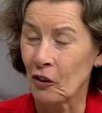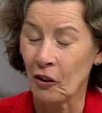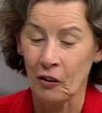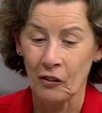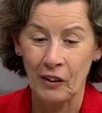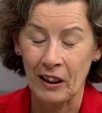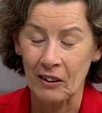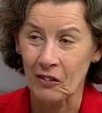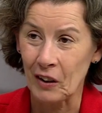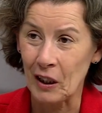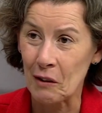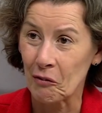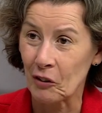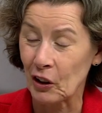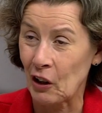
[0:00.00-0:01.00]
that
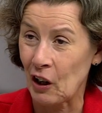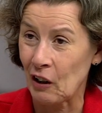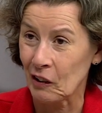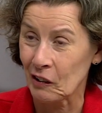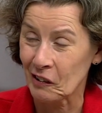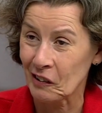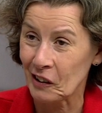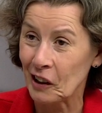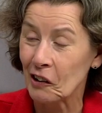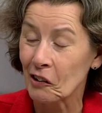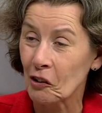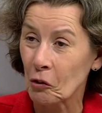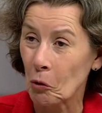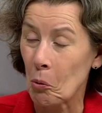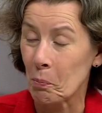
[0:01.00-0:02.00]
if the gas is
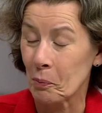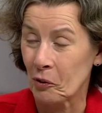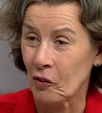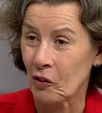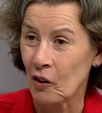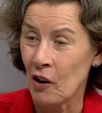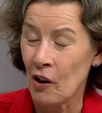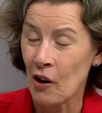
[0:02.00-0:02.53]
stopped